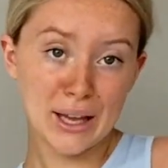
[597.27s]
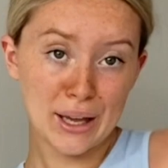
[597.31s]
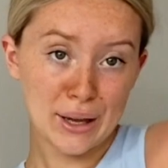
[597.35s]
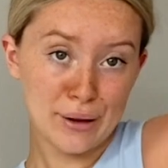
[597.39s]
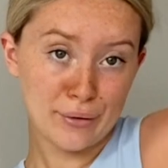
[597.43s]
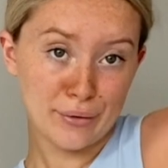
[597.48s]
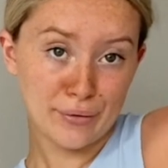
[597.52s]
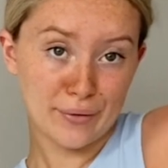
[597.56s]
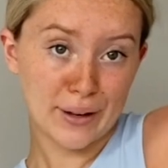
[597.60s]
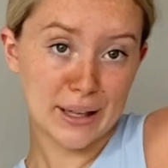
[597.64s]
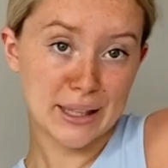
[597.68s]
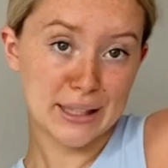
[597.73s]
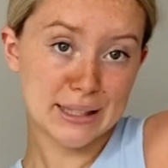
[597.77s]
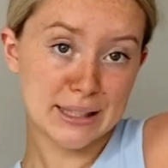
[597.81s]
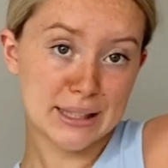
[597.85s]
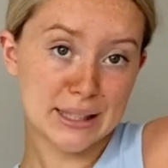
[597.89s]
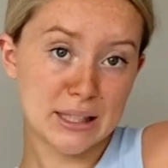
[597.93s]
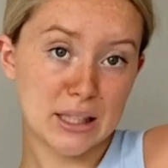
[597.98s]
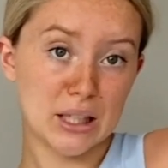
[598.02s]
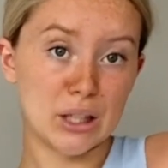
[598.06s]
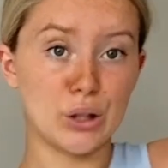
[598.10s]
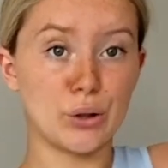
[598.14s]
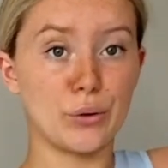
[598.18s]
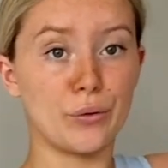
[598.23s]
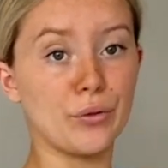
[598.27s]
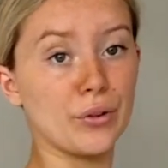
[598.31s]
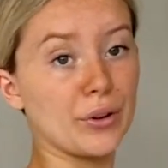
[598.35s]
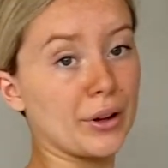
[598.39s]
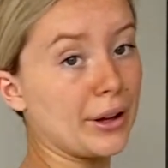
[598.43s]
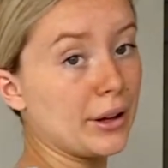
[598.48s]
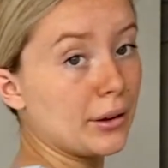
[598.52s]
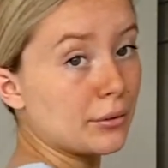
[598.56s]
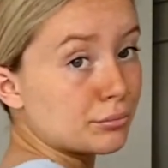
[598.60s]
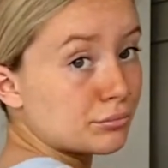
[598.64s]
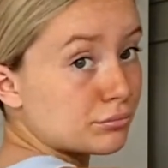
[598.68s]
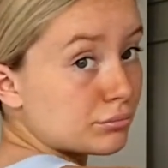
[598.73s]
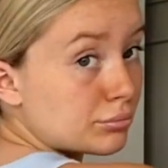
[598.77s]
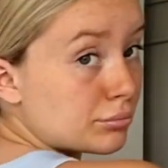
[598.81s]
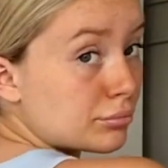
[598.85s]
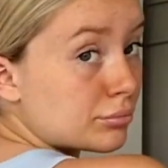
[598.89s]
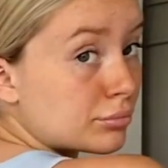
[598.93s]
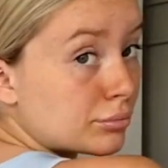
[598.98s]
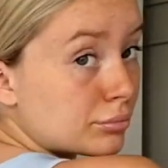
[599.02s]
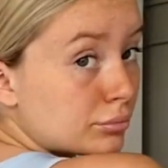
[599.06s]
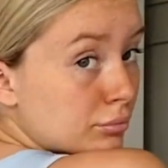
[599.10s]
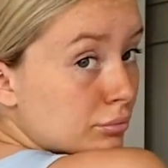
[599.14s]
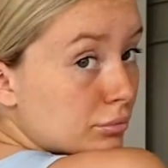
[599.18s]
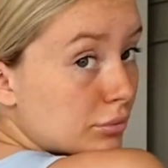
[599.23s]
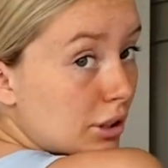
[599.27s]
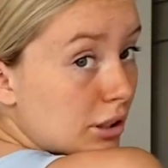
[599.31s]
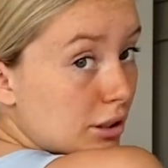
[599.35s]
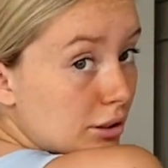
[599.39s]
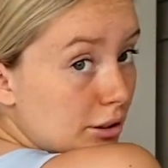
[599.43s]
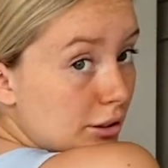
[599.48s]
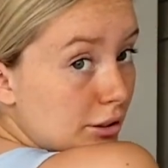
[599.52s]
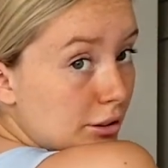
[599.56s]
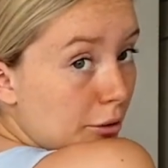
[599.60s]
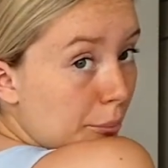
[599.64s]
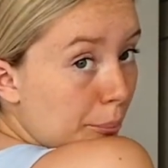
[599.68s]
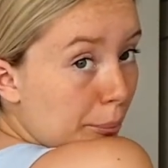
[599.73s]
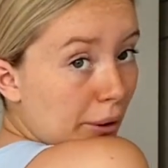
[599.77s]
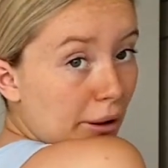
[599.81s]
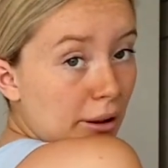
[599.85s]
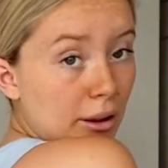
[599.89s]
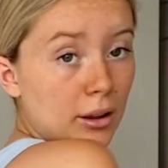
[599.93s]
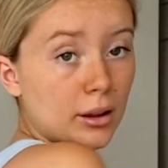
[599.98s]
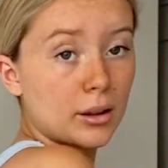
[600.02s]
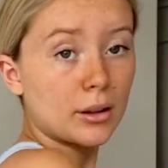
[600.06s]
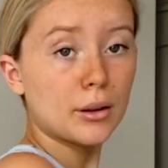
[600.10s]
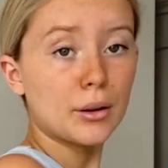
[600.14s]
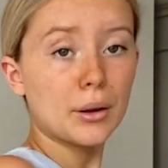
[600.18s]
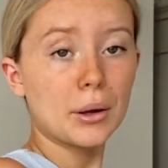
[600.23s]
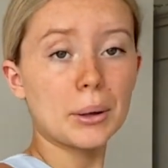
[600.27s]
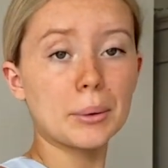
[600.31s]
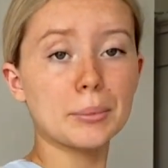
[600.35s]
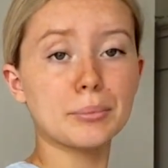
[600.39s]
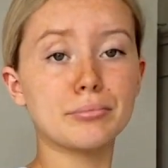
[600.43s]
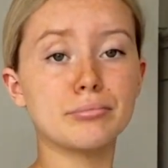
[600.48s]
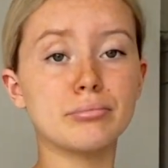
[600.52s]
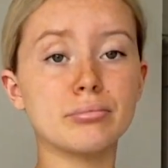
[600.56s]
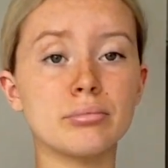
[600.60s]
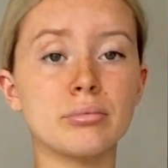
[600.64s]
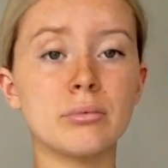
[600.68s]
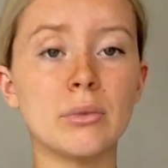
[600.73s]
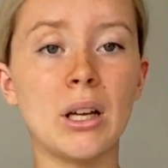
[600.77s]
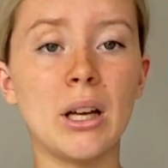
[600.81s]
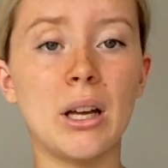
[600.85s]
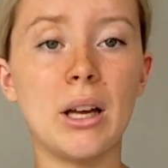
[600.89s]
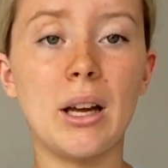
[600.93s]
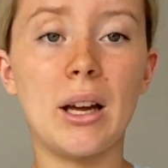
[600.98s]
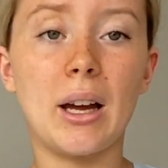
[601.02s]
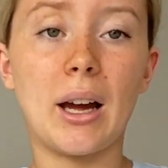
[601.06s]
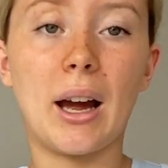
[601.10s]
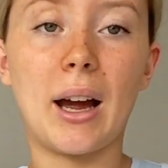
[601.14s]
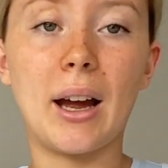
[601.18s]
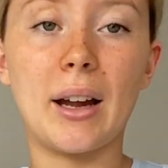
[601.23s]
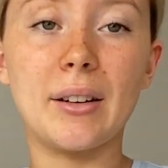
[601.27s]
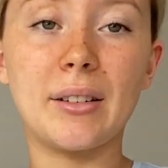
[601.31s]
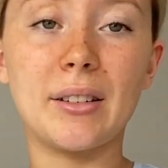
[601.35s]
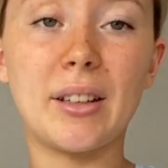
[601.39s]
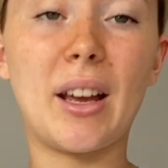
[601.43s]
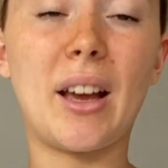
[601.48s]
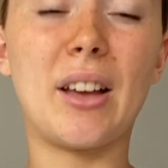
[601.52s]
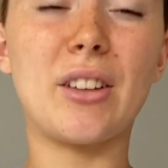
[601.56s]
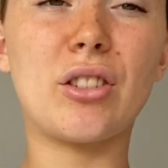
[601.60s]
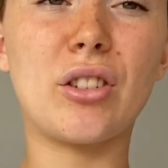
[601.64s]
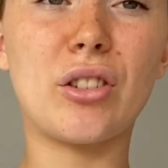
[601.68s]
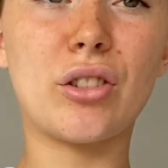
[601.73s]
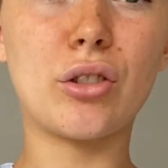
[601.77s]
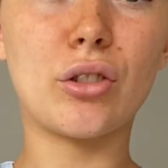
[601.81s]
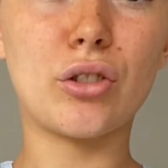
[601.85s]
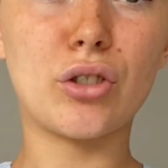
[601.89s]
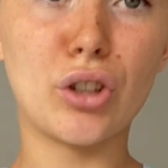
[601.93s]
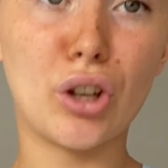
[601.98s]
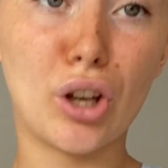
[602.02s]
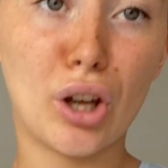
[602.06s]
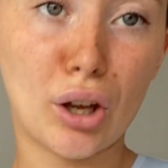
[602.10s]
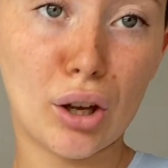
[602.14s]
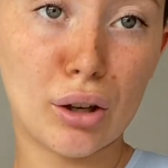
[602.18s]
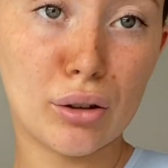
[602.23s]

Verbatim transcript: Fits lovely. This is the back. And yeah, it's just such a